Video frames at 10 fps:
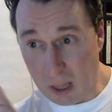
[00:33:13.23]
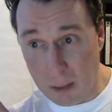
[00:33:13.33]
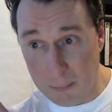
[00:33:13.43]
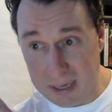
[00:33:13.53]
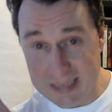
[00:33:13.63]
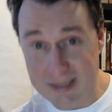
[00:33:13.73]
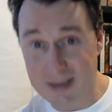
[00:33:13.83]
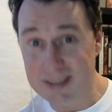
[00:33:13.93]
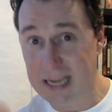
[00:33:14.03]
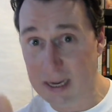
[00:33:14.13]
but it
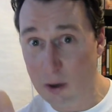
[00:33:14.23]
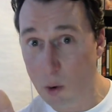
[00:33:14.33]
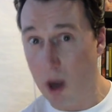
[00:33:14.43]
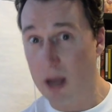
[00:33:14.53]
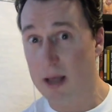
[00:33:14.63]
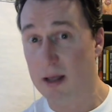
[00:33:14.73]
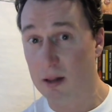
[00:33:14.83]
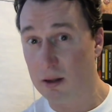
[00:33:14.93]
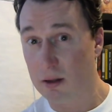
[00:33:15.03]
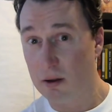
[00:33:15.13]
does take a
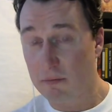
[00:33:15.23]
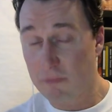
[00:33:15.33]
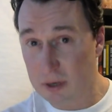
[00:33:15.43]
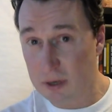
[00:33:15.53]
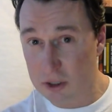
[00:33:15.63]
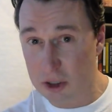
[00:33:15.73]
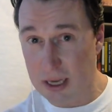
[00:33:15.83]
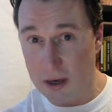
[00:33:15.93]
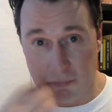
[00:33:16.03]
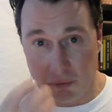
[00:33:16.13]
while for you to
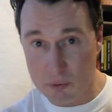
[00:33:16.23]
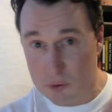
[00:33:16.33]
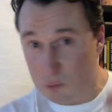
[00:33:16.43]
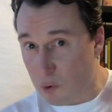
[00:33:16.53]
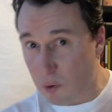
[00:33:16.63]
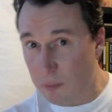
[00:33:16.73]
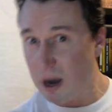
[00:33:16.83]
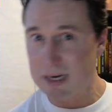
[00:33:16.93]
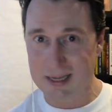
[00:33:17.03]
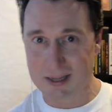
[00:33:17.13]
shed off those
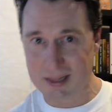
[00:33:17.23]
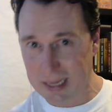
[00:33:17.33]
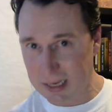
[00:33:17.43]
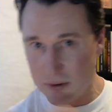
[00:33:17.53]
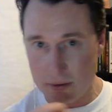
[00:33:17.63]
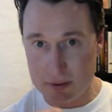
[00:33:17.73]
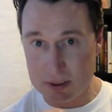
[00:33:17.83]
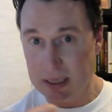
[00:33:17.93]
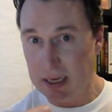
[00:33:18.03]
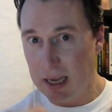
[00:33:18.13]
robotic layers
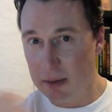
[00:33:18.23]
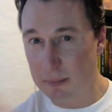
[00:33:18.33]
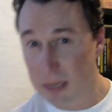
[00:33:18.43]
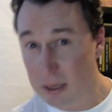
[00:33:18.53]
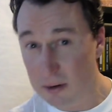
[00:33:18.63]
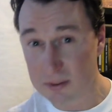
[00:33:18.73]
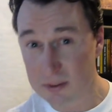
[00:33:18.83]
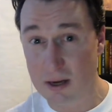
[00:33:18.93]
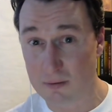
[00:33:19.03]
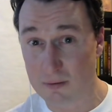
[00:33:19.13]
and be
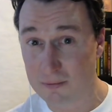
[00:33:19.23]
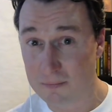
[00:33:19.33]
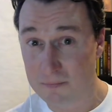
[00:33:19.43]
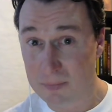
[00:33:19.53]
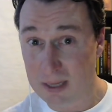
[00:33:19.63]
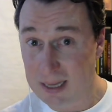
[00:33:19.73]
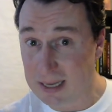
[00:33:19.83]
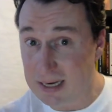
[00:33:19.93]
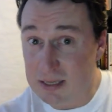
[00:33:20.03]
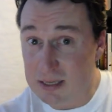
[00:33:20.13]
yourself.
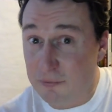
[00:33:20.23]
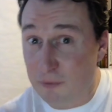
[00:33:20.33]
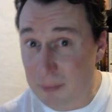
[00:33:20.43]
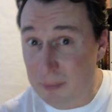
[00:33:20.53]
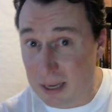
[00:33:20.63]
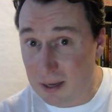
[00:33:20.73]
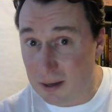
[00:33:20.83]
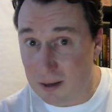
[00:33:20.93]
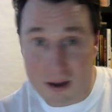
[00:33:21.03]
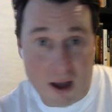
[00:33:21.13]
It is for me.
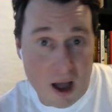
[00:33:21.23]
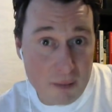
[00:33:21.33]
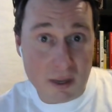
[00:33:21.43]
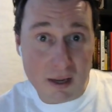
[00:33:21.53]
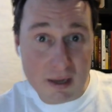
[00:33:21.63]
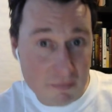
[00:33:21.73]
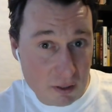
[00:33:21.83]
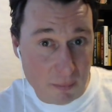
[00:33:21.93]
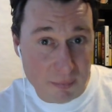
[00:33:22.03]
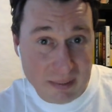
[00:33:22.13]
I'm not
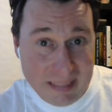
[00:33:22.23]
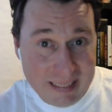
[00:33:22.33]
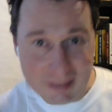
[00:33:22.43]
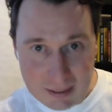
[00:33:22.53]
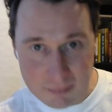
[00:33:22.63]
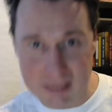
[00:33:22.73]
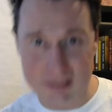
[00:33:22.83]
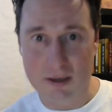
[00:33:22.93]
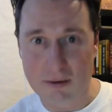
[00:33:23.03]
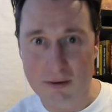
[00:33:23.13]
even completely
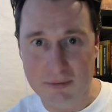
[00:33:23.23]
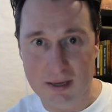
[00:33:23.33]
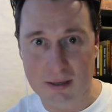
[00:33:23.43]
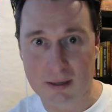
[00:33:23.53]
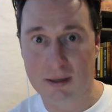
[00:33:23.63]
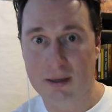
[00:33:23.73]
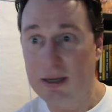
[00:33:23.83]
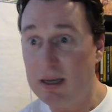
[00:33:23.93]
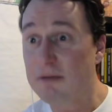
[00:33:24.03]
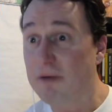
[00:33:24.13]
myself yet.
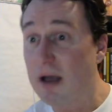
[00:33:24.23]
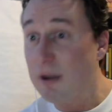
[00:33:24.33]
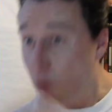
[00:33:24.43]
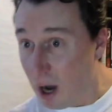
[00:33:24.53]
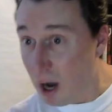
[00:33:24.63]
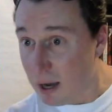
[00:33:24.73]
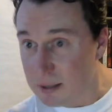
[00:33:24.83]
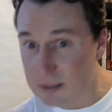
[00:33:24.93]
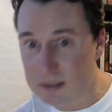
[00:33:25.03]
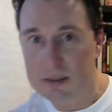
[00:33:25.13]
If I
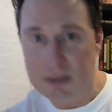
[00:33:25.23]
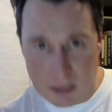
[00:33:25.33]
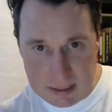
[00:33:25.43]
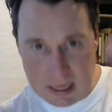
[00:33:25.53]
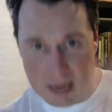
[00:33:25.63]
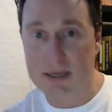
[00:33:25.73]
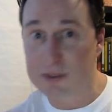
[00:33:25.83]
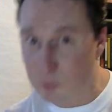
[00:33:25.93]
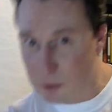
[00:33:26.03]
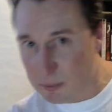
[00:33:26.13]
was, the
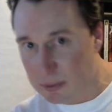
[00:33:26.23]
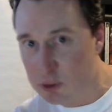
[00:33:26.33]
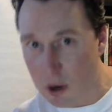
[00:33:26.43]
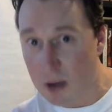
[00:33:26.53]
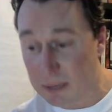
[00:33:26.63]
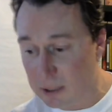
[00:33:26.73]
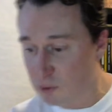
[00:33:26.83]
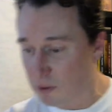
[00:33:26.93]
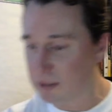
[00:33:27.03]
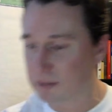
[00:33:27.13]
attendance would be dropping.
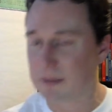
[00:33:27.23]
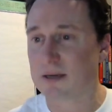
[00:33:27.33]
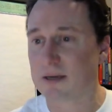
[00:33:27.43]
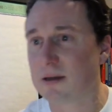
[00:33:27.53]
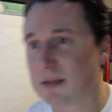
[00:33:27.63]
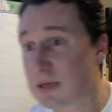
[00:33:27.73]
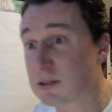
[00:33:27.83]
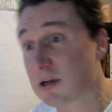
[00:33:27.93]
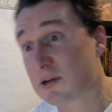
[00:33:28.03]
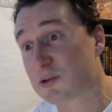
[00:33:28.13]
Trust me.
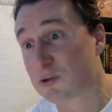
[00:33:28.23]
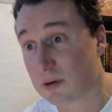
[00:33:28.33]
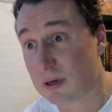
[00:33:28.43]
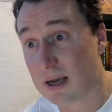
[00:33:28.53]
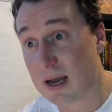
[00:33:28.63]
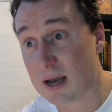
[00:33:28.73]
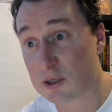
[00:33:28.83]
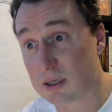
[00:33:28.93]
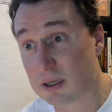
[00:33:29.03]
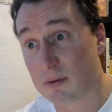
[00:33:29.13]
That's not true.
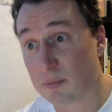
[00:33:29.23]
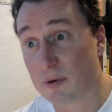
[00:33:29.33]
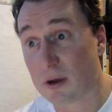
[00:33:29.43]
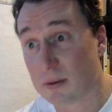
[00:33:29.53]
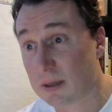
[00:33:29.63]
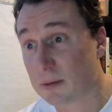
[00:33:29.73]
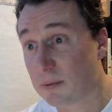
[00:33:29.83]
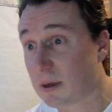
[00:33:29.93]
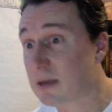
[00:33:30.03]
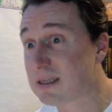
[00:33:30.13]
Actually, it would probably
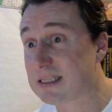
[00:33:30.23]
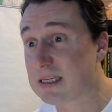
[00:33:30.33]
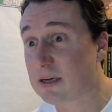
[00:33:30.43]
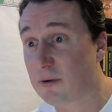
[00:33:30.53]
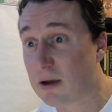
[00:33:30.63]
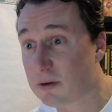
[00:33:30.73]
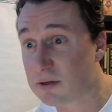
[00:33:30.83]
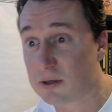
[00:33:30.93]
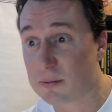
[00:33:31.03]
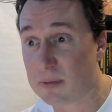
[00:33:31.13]
stick around
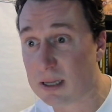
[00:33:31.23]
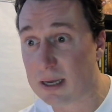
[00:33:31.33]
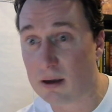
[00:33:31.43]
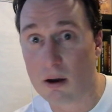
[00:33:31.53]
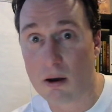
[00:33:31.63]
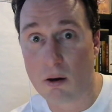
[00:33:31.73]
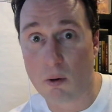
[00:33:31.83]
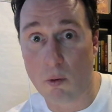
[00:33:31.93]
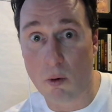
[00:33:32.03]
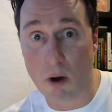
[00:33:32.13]
because you'd be like,
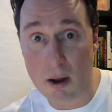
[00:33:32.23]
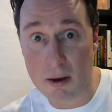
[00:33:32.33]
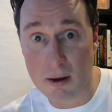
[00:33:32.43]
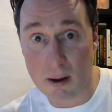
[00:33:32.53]
what?